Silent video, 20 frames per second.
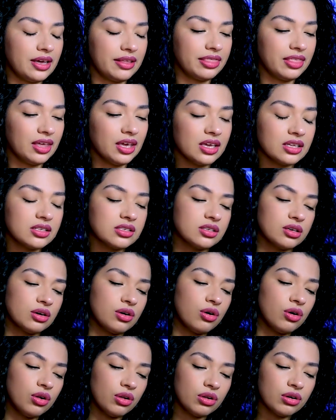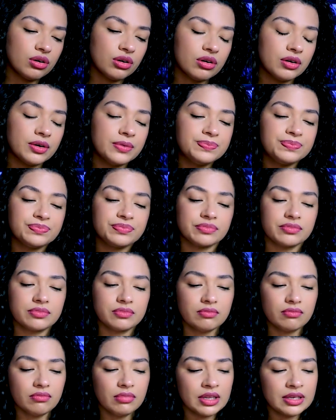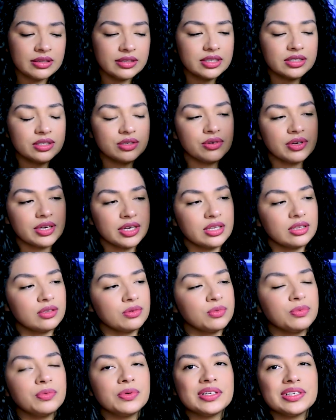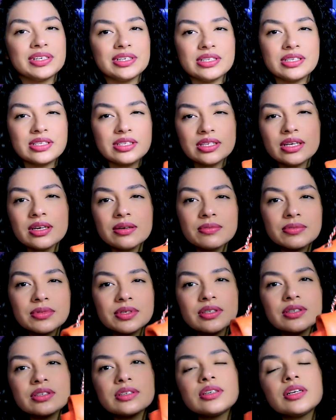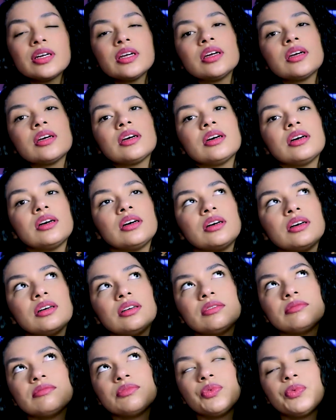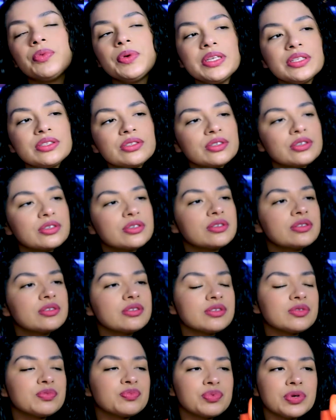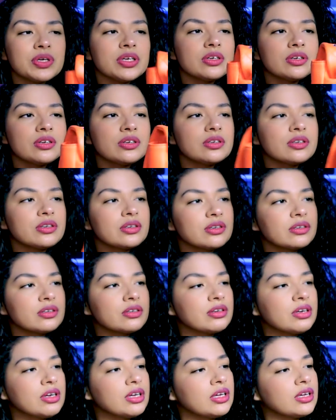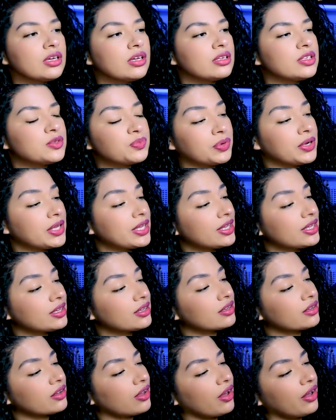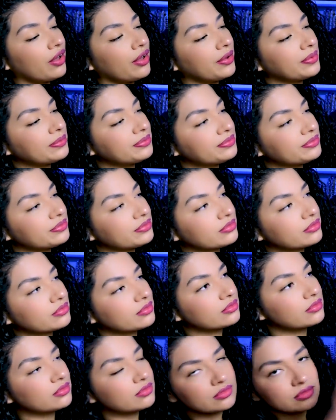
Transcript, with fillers: I think it's a color that you can wear in summer, um, winter, springer, spring, um,